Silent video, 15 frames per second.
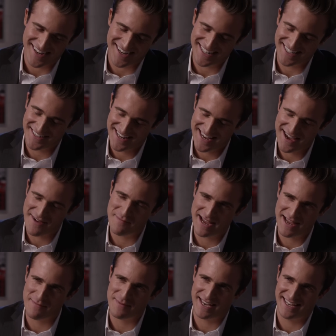
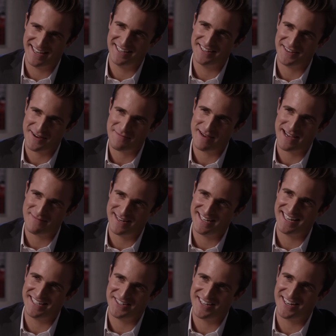Maybe. Okay. I maybe
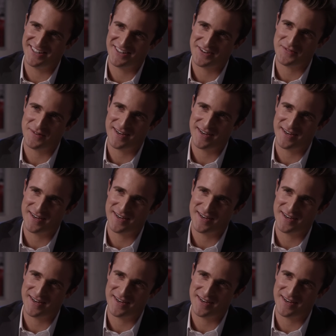need you to look